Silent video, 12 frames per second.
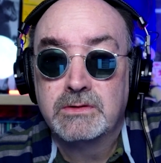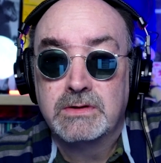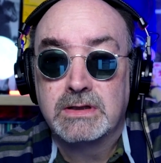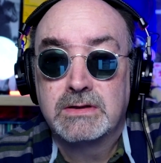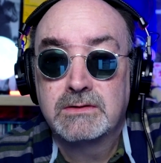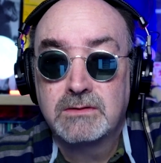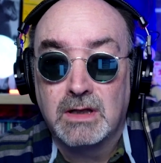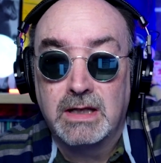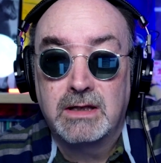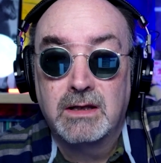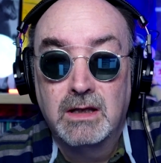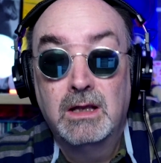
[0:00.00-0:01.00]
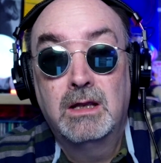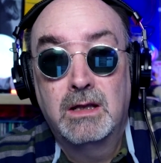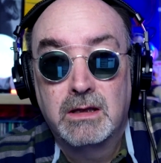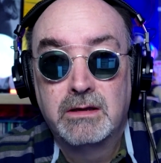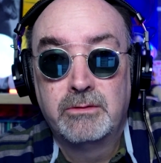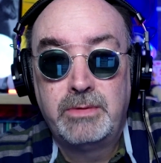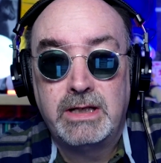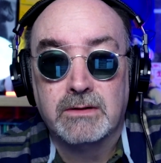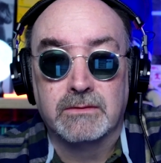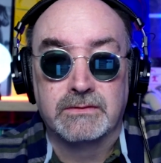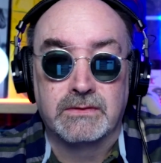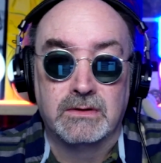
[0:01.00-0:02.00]
musicians like the
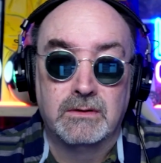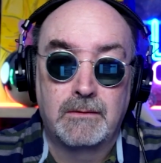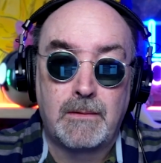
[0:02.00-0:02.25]
Beatles.